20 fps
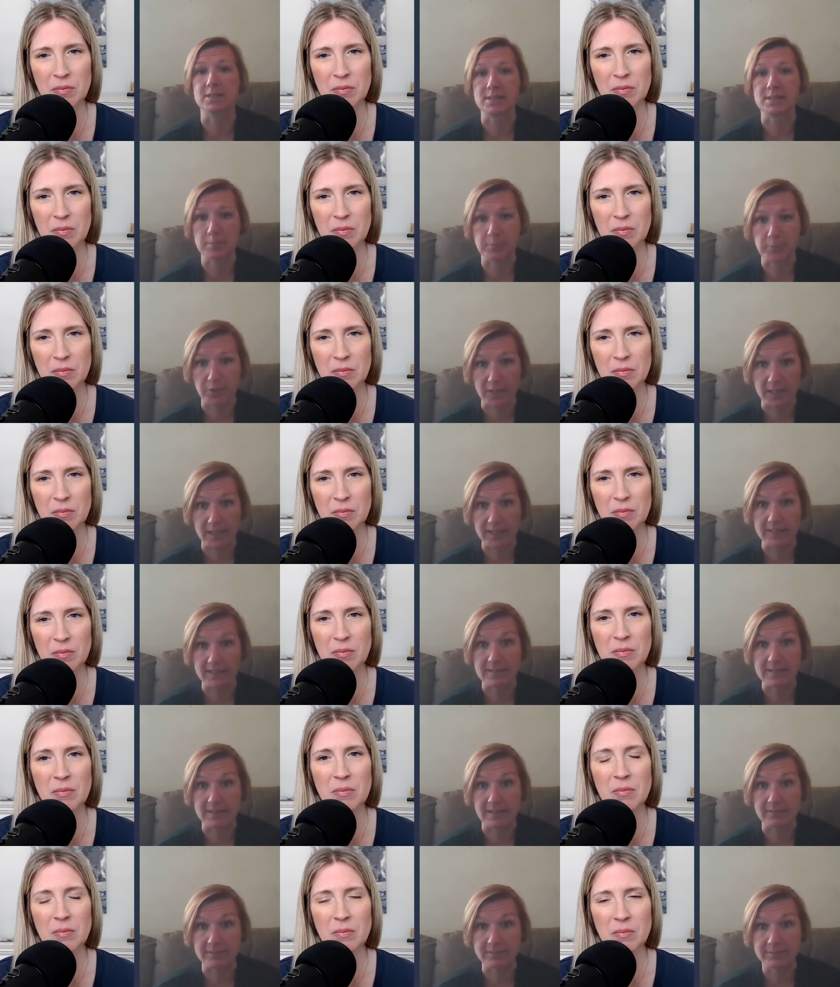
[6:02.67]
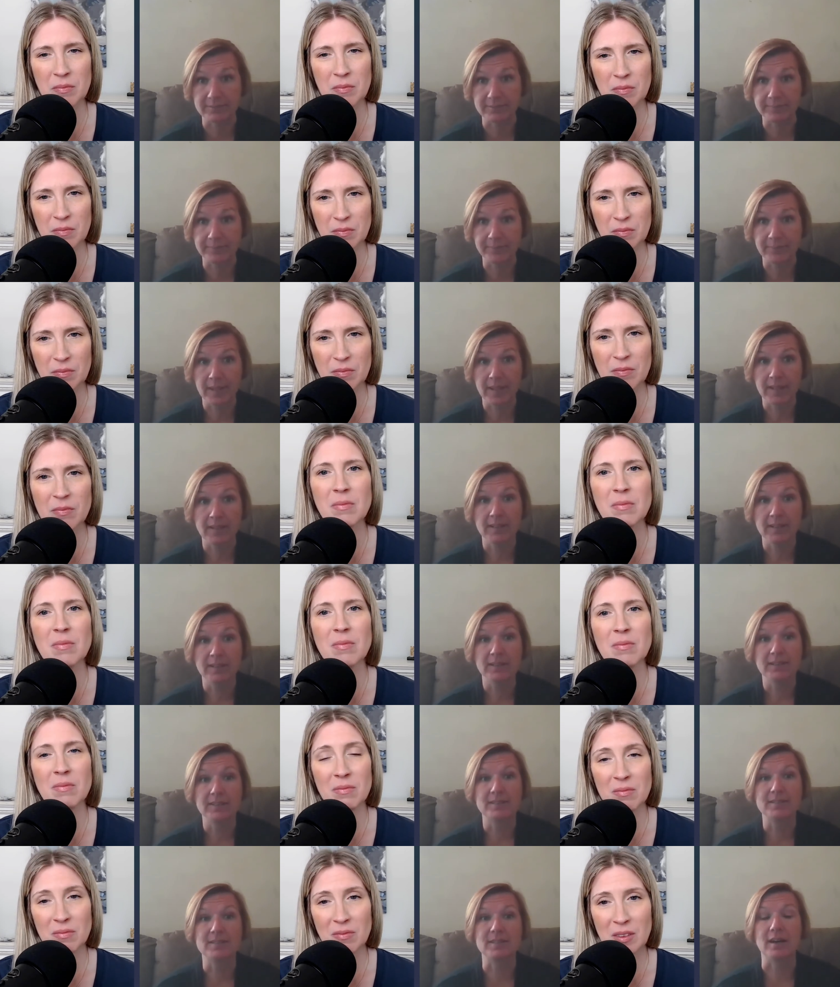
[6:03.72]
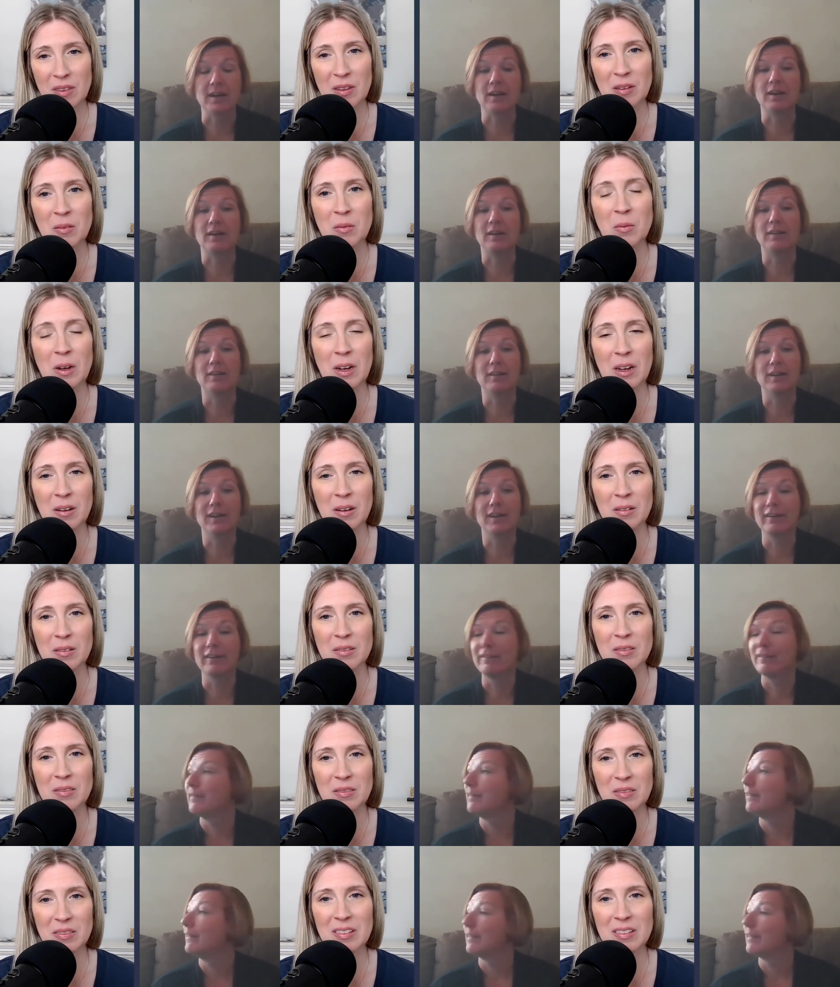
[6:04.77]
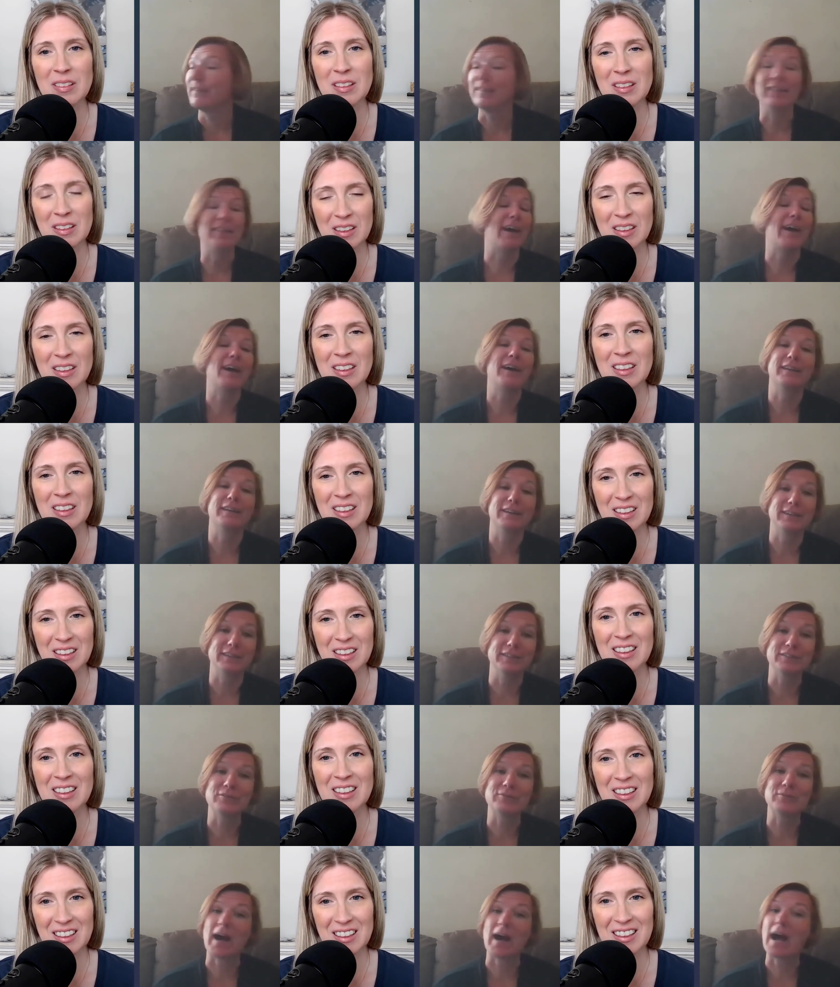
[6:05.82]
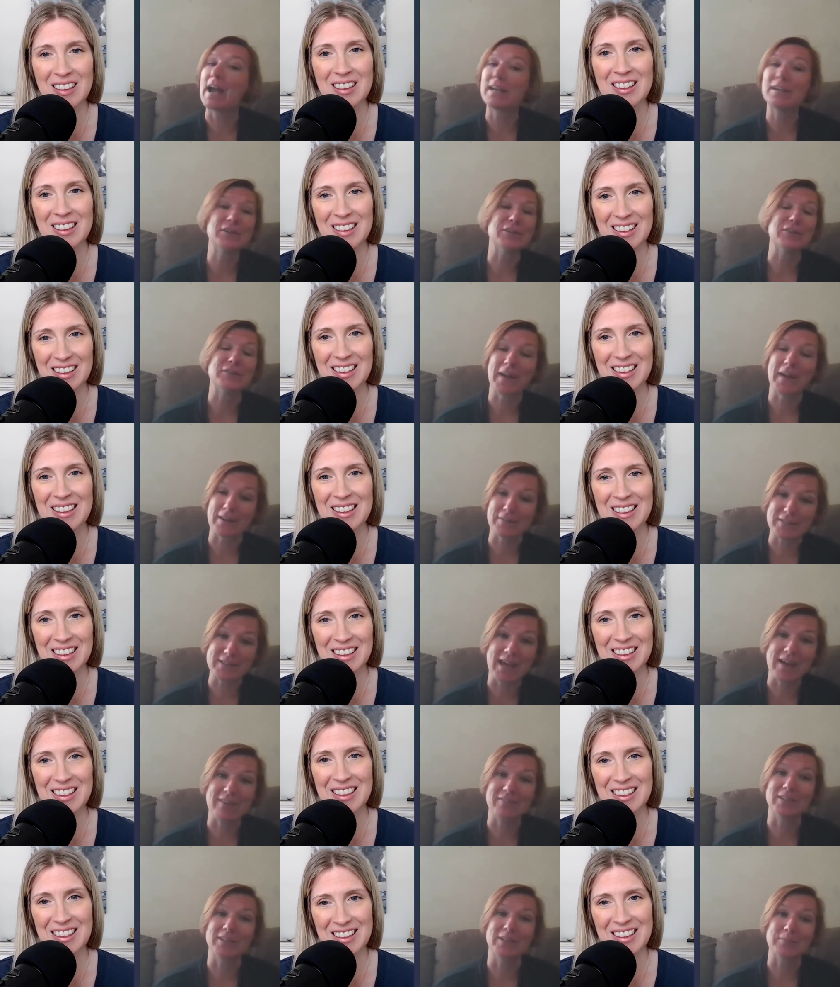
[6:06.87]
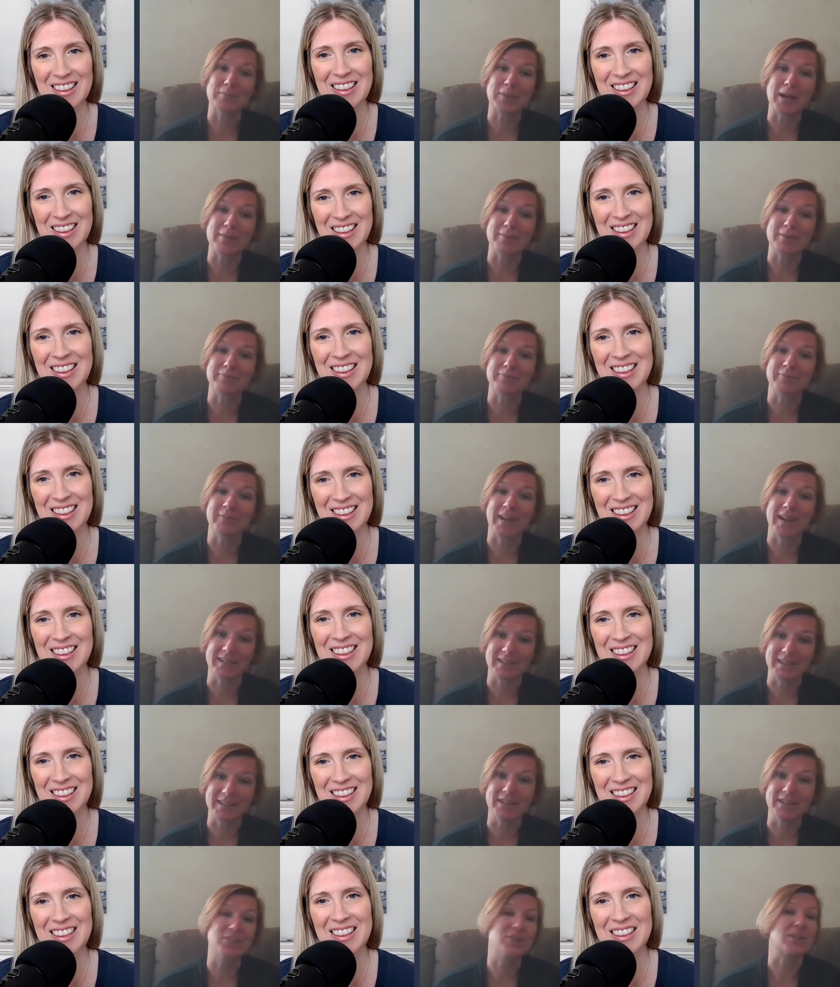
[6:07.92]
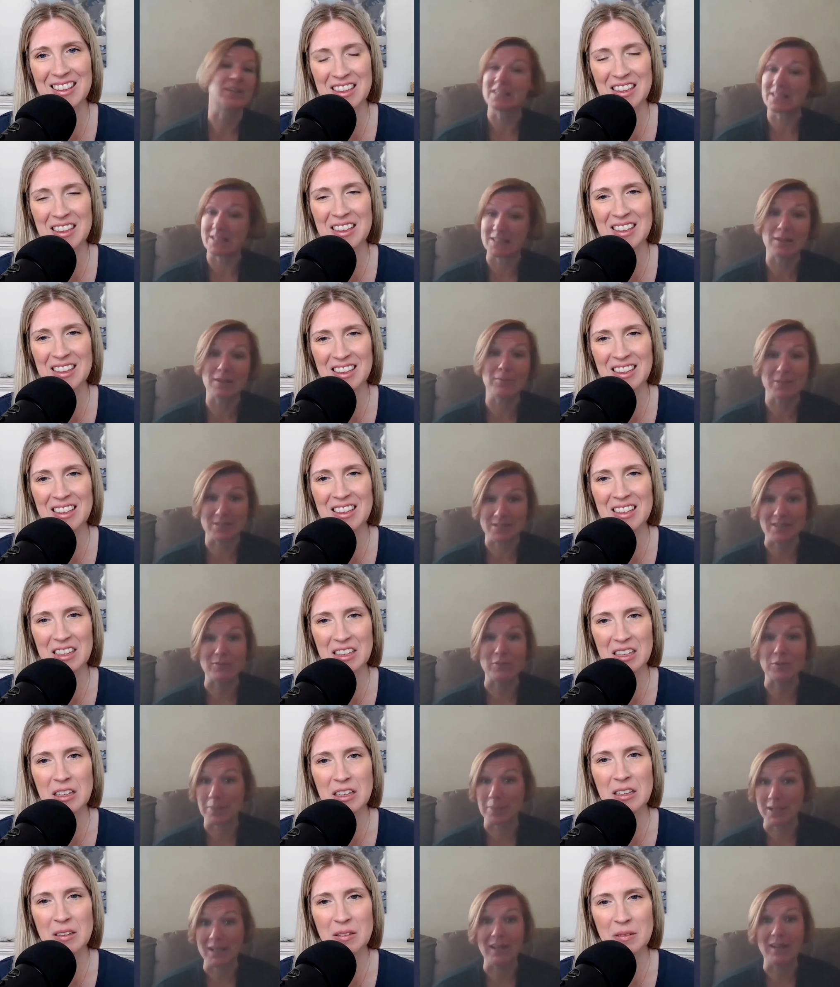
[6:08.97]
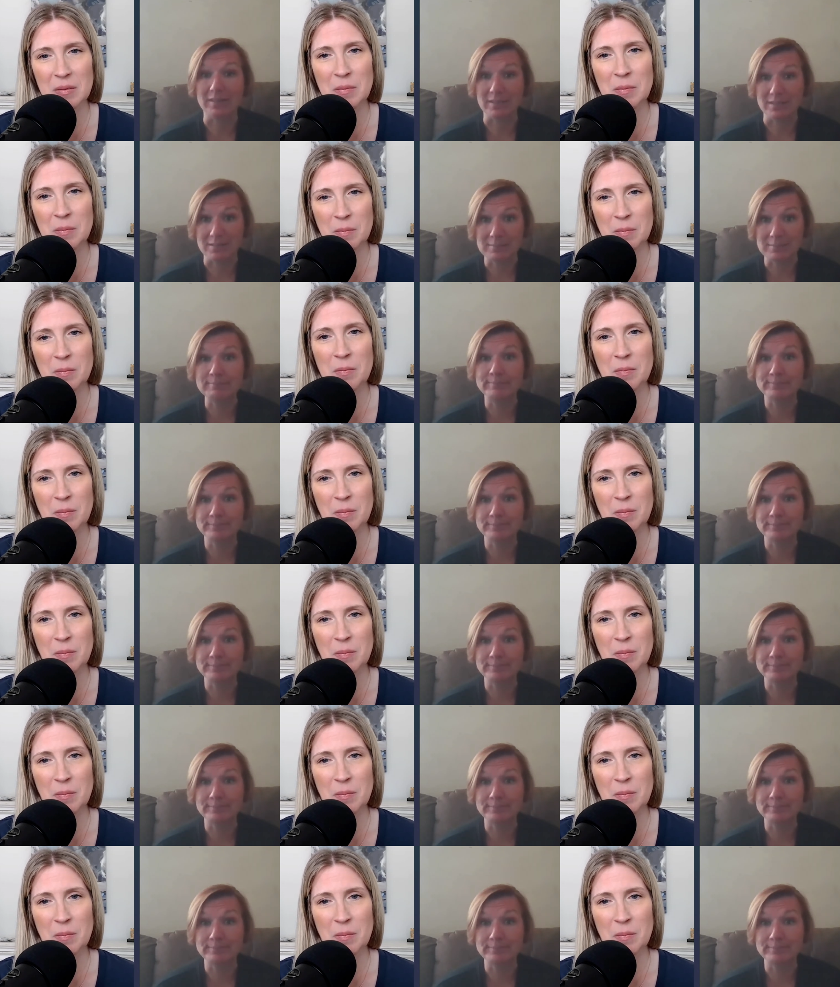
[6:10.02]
Speaker 1: it was supporting itself. So hmm. uh, that is, I knew if I was having the problem finding good treats, so was everybody else.